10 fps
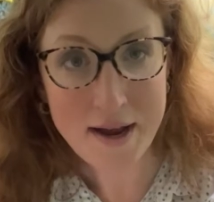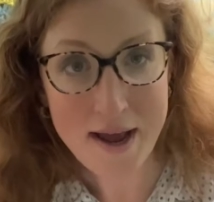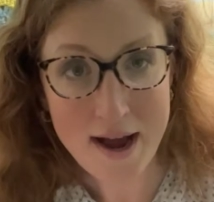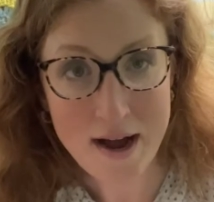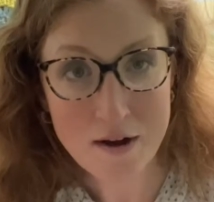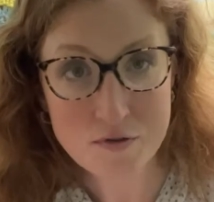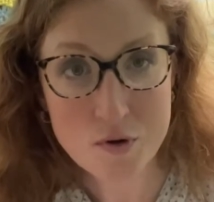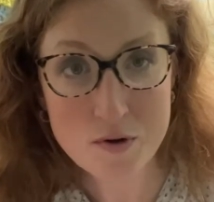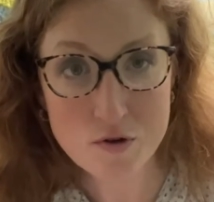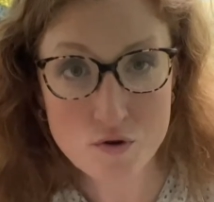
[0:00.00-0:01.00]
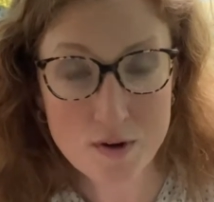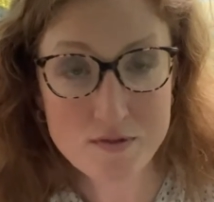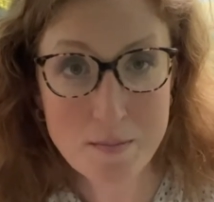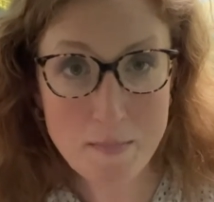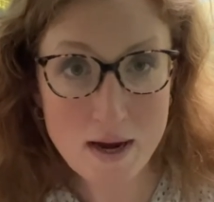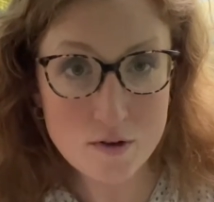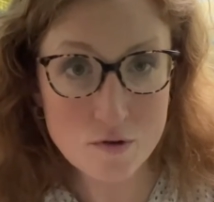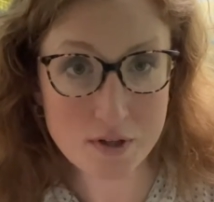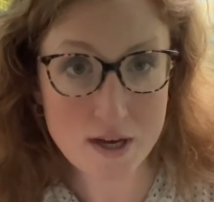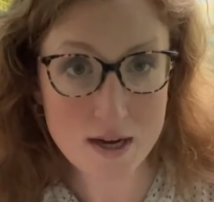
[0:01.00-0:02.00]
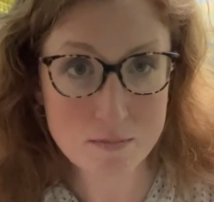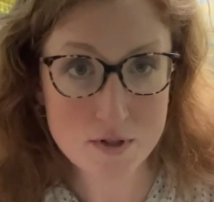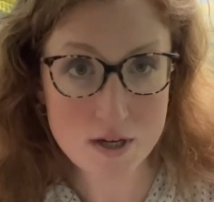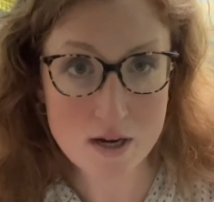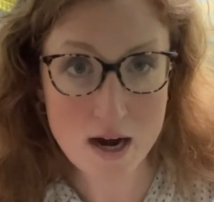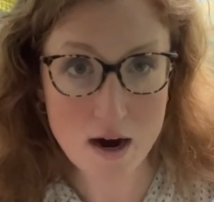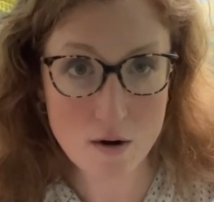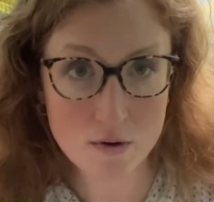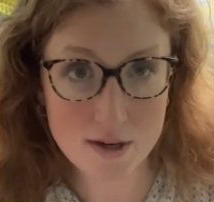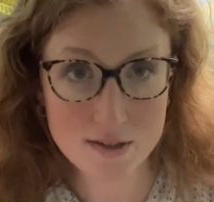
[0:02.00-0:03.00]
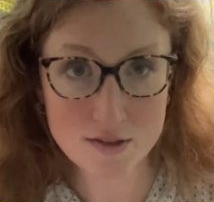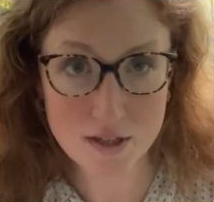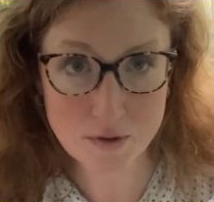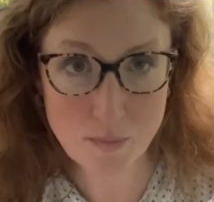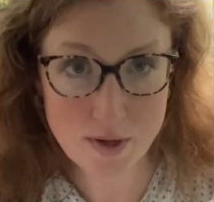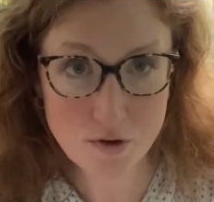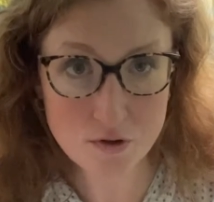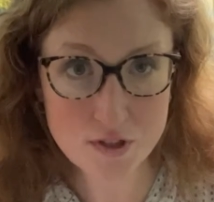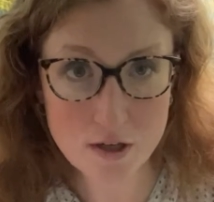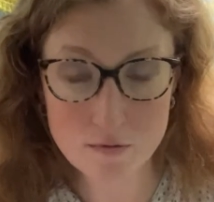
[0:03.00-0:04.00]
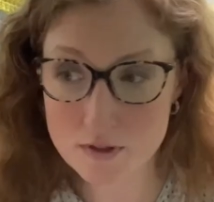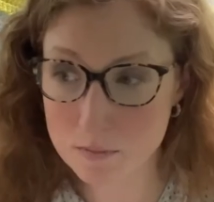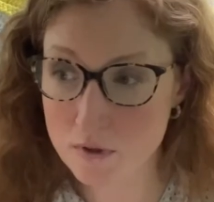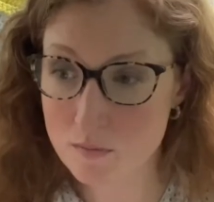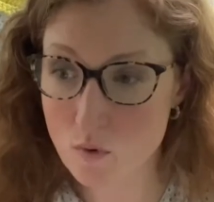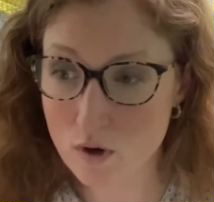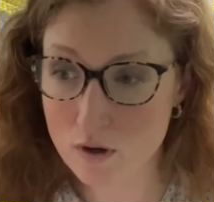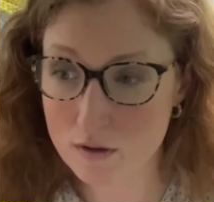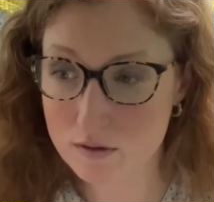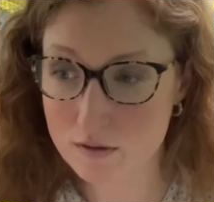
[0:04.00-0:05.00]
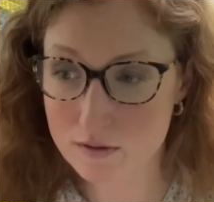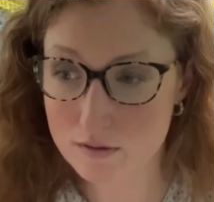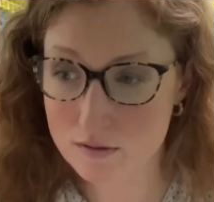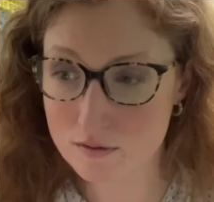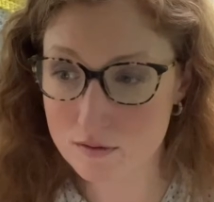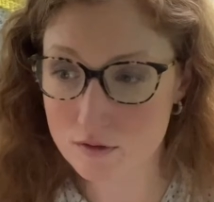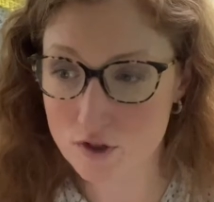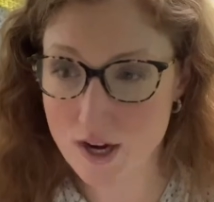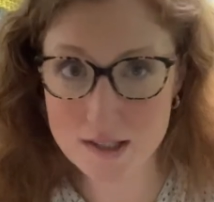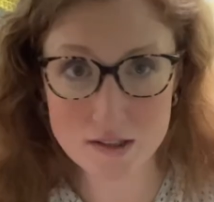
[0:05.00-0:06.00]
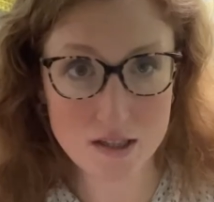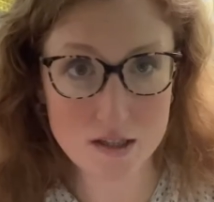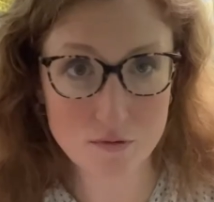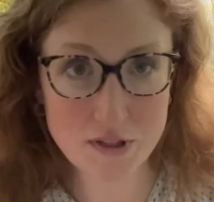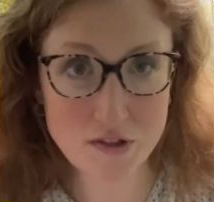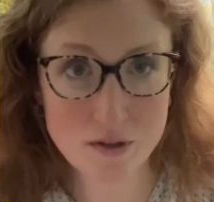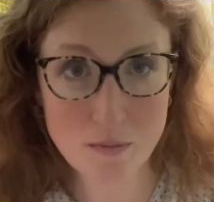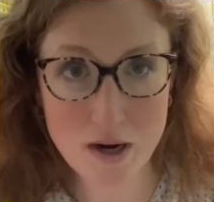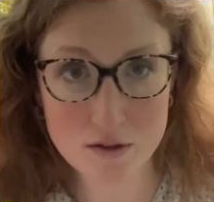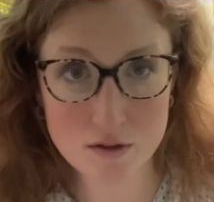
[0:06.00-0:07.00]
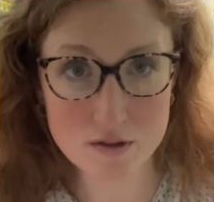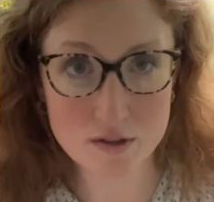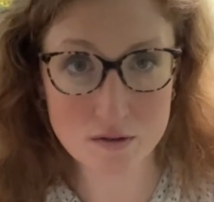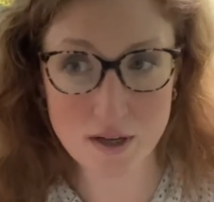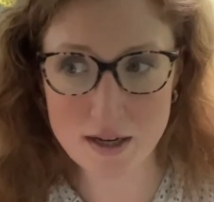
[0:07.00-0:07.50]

have, you, you do have to manually empty out its dustbin yourself. Some of the more jazzy recent models, it'll like